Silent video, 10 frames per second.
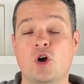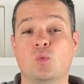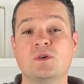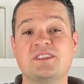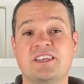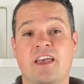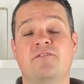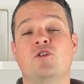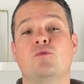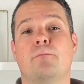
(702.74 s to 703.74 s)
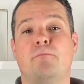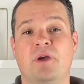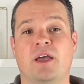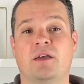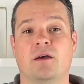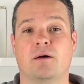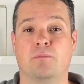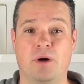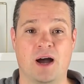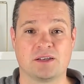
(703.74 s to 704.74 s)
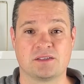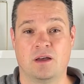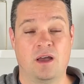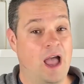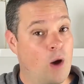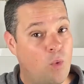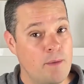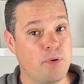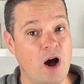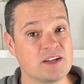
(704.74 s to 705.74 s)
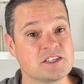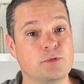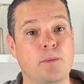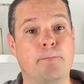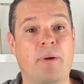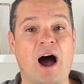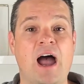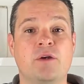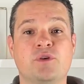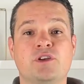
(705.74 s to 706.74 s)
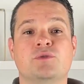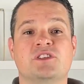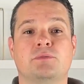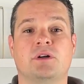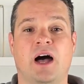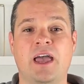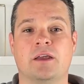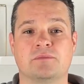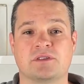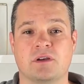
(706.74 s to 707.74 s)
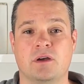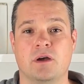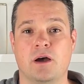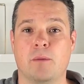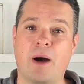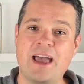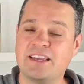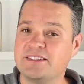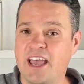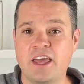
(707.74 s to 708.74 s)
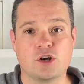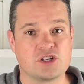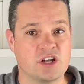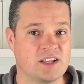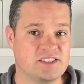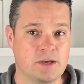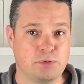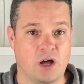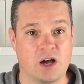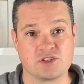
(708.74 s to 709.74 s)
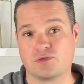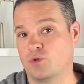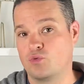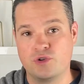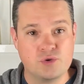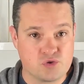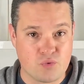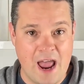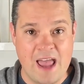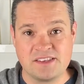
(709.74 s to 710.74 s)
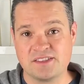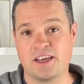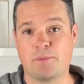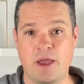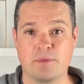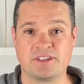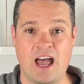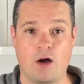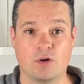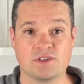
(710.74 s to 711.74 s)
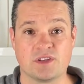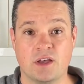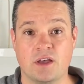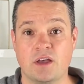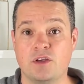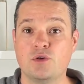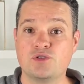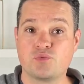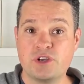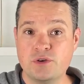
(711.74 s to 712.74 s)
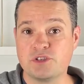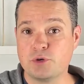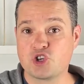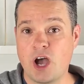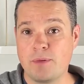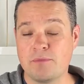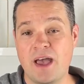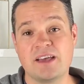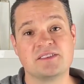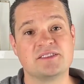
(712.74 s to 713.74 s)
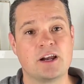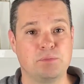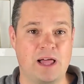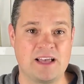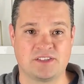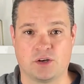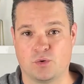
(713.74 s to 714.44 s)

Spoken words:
will save you big bucks. And when possible, buy reusable items. Buy containers, not Ziplocs. Use rags instead of paper towels. Use reusable shopping bags instead of plastic